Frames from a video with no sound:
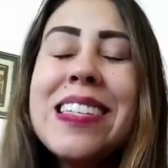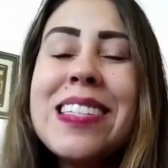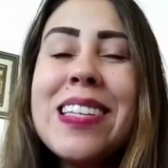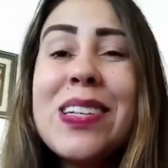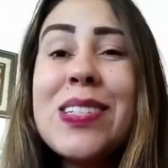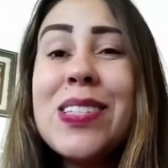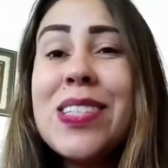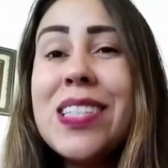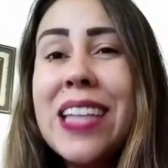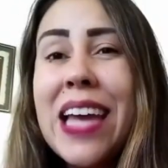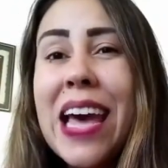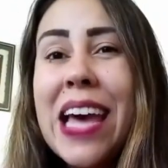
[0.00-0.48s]

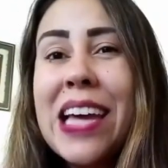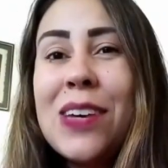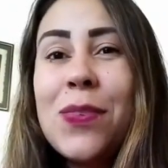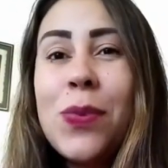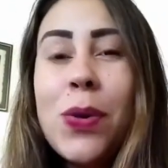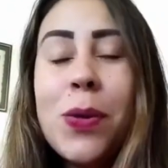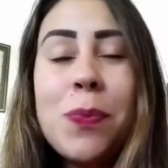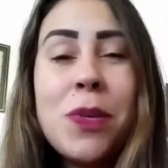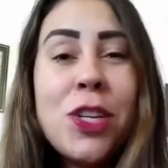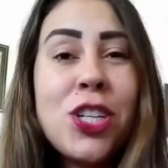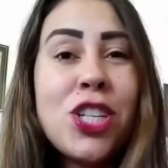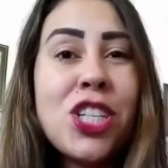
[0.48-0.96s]
So today I
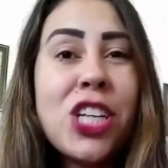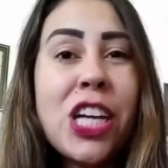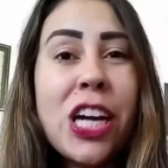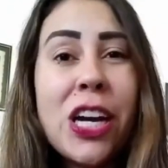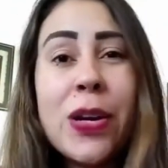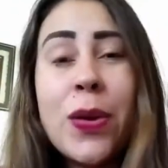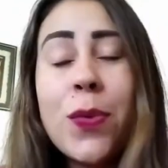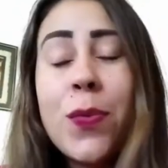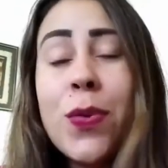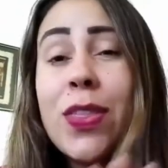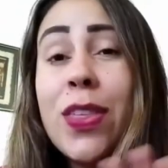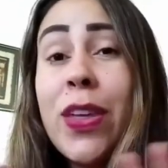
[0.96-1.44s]
will be
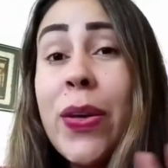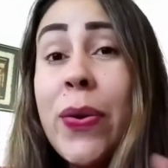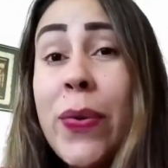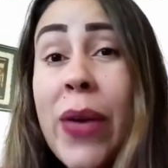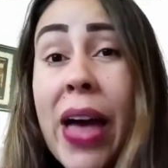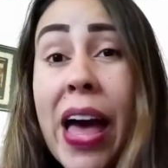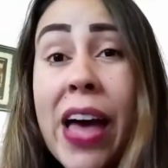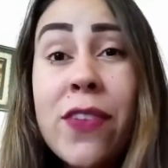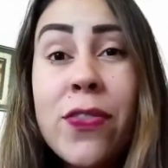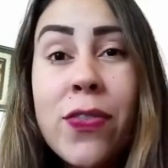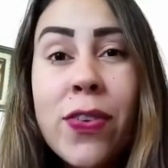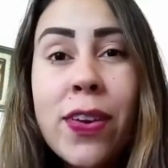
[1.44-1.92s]
sharing with you
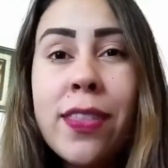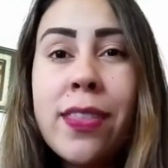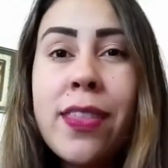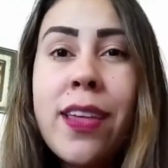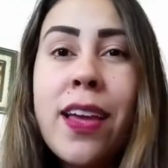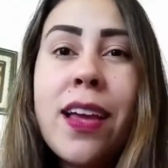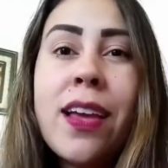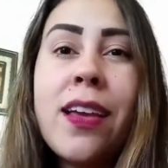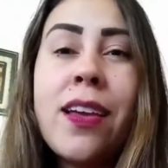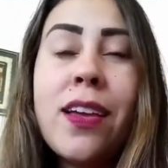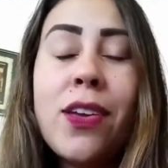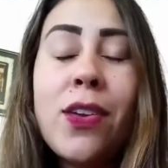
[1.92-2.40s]

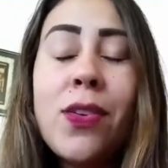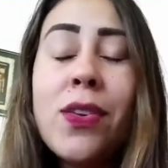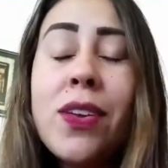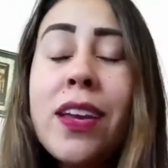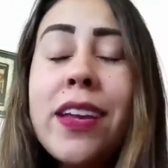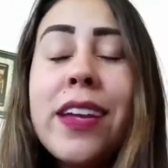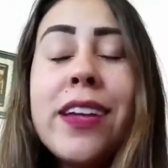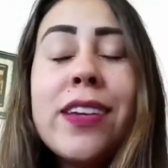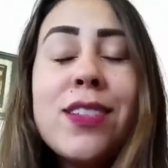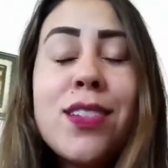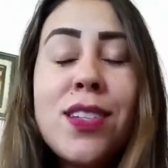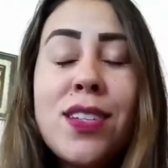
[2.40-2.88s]
everything you
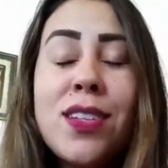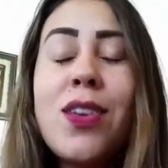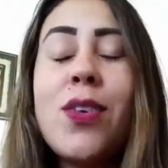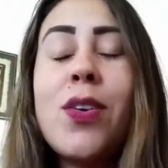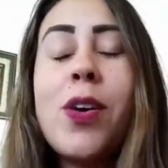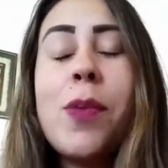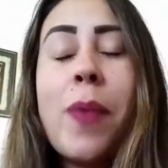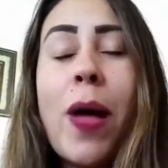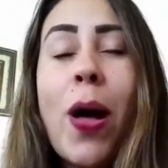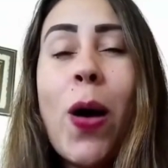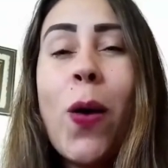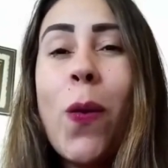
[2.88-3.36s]
need to
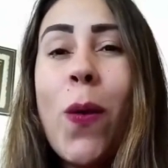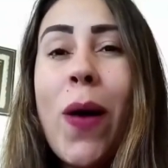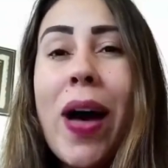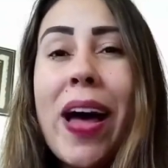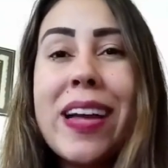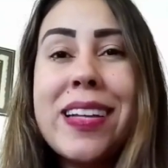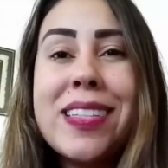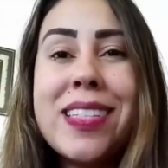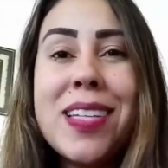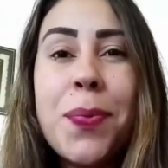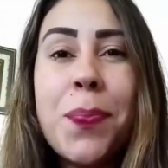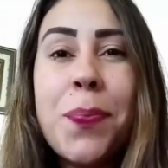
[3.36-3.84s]
know about
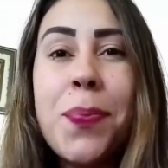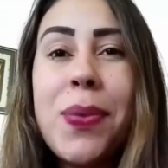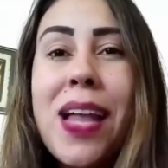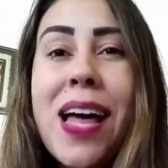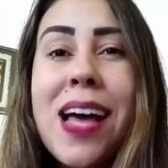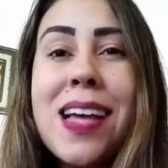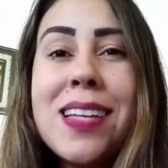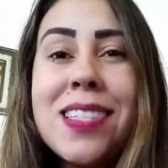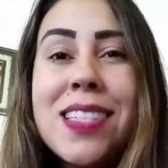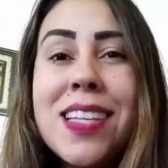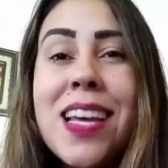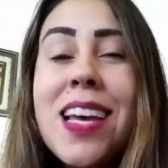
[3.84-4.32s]
Quietum
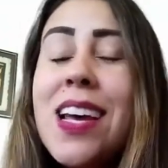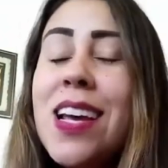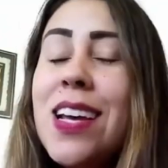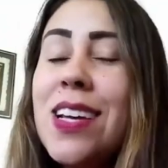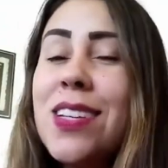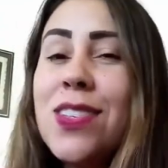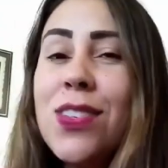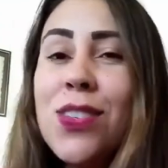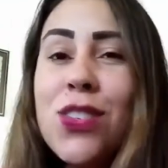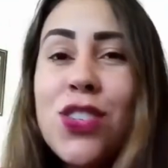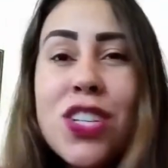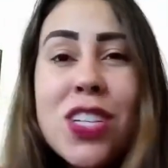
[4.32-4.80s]
Plus.
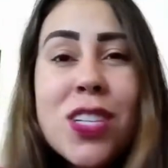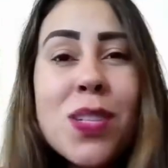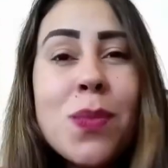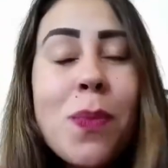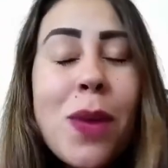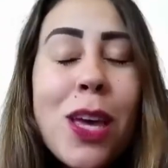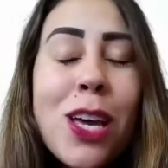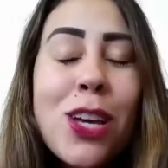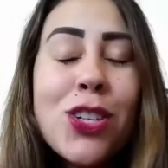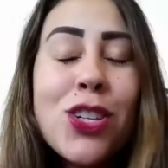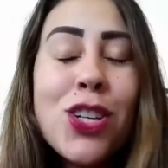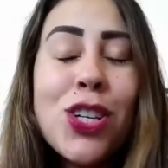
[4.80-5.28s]
So
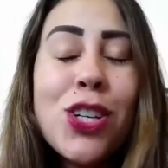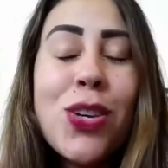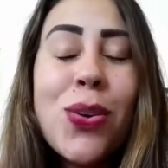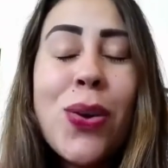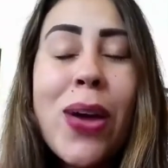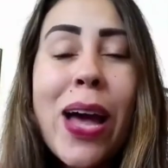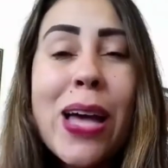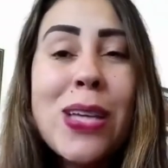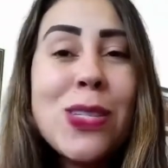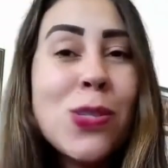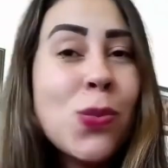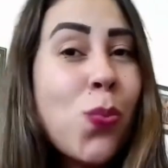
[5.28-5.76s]
just make sure
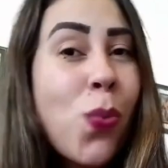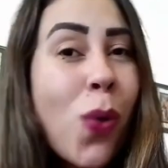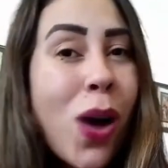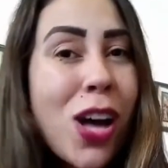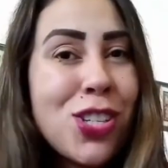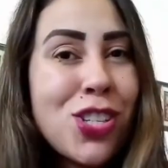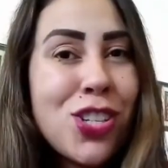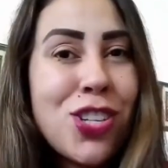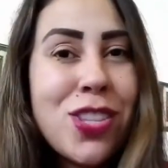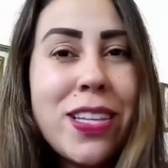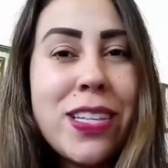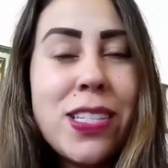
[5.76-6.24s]
you guys
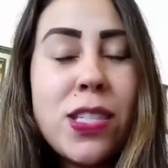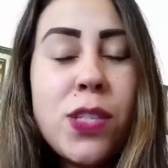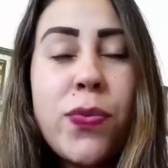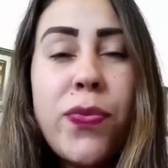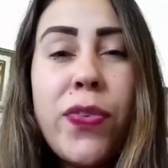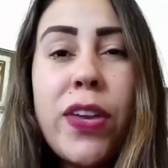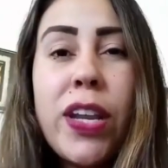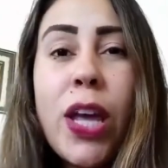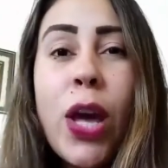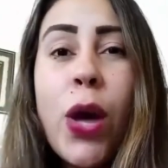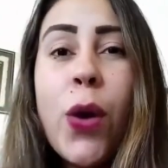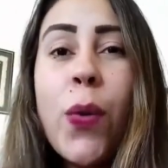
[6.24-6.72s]
watch this
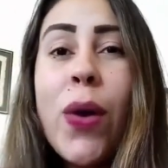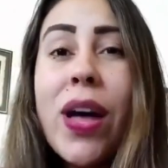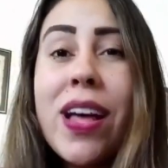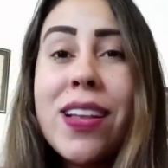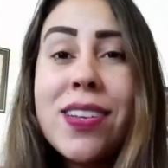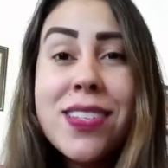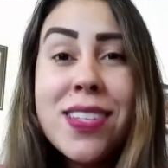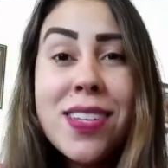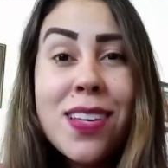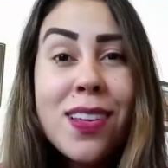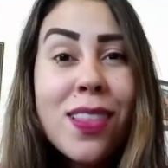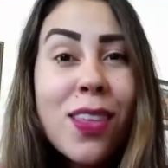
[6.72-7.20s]
video
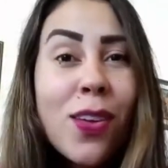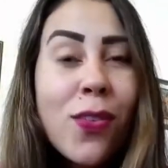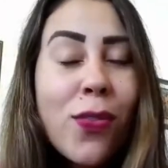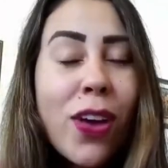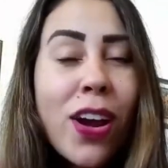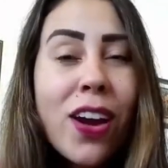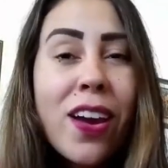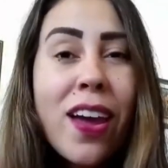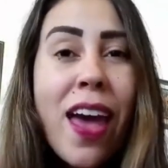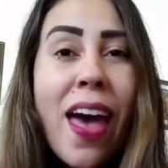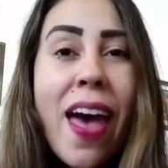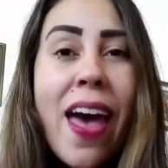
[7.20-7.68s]
until the
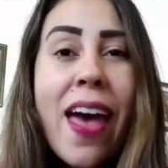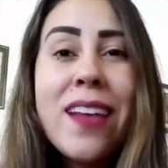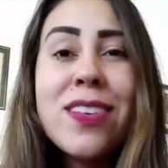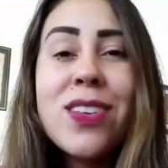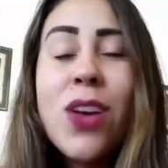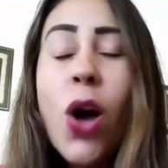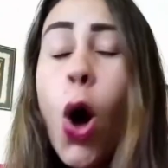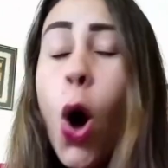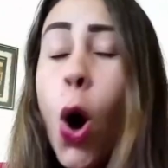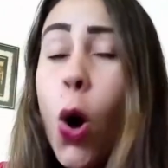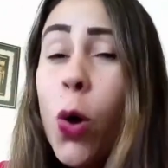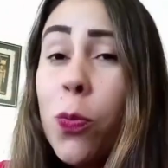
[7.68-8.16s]
very
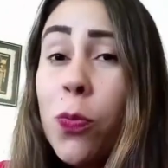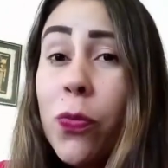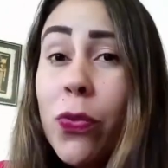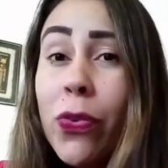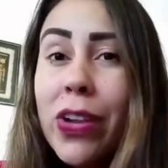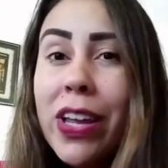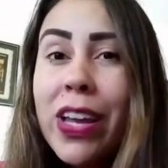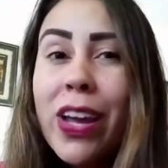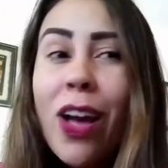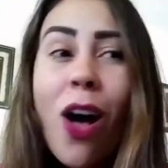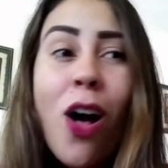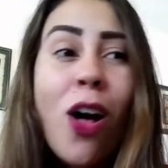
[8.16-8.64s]
end.
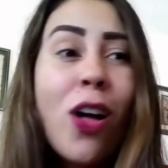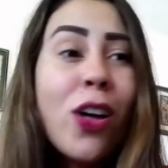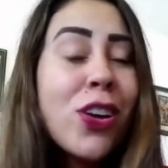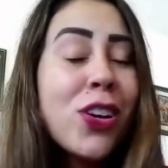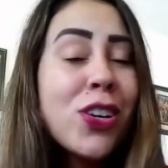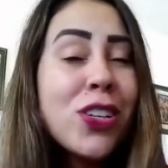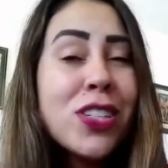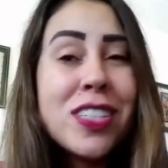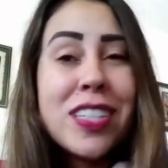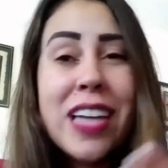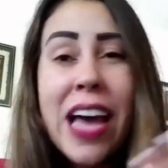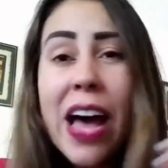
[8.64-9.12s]
Hopefully all
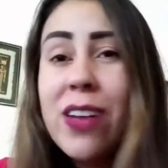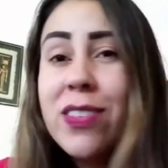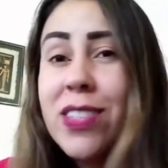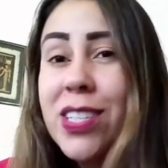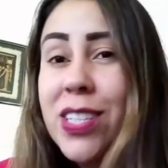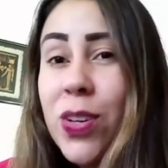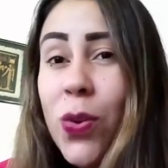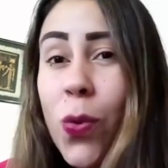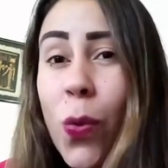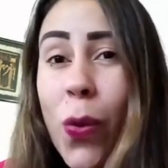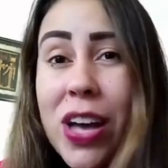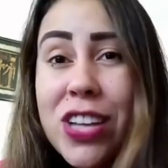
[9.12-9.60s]
your
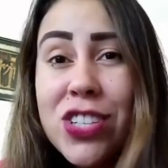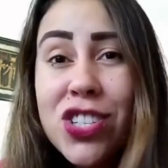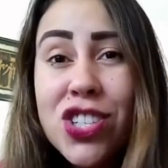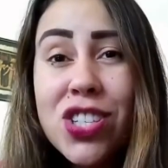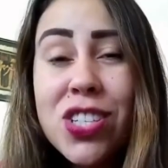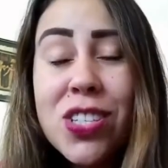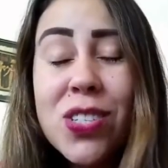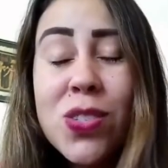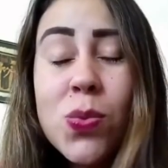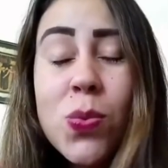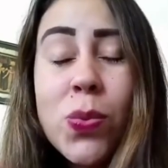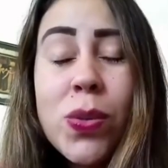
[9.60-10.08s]
doubts and
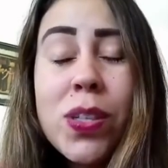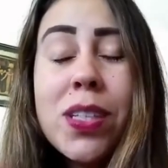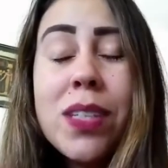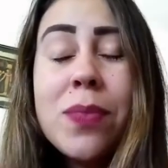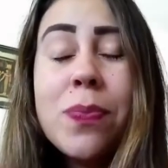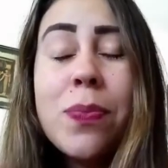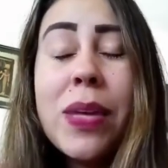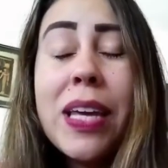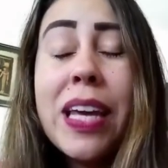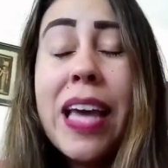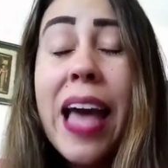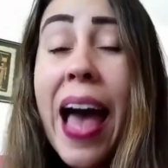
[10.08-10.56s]
questions
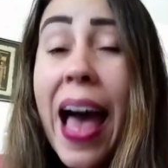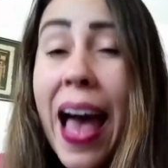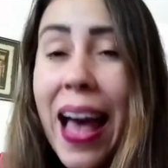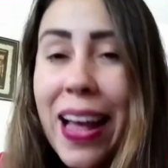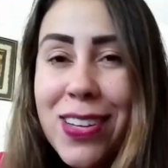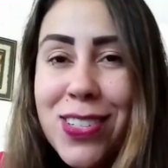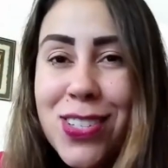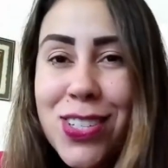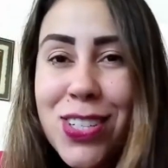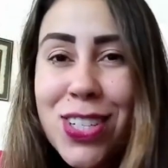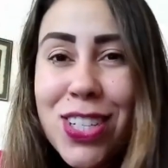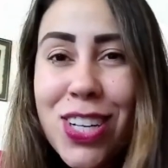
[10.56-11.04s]
will be
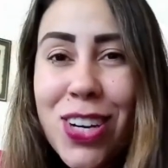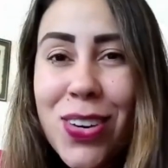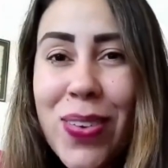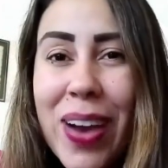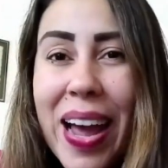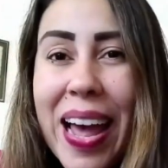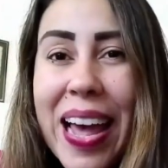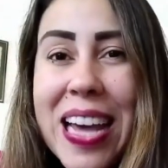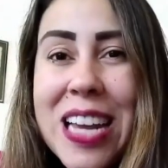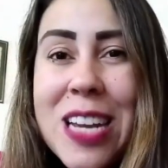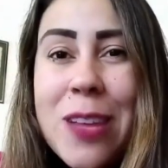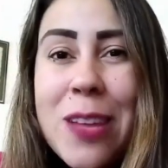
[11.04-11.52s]
answered, all
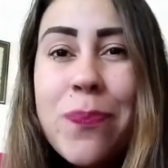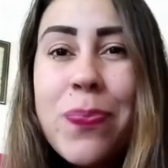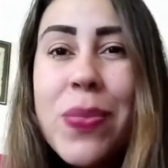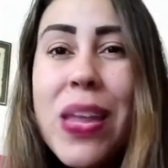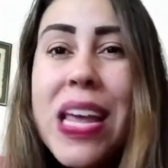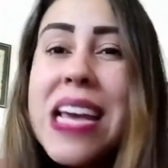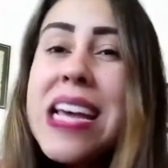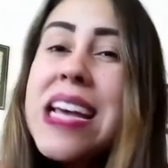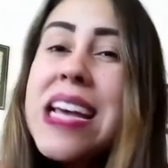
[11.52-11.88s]
right?